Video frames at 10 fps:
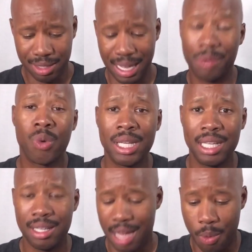Like
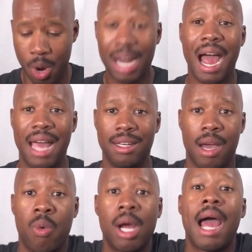really, I want cotton.
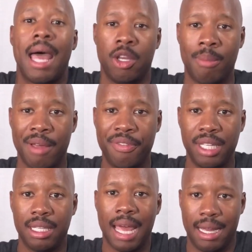I want cotton on my
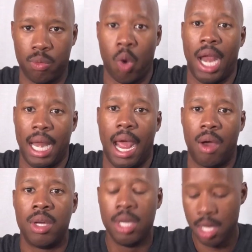feet like right
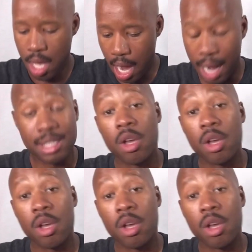now.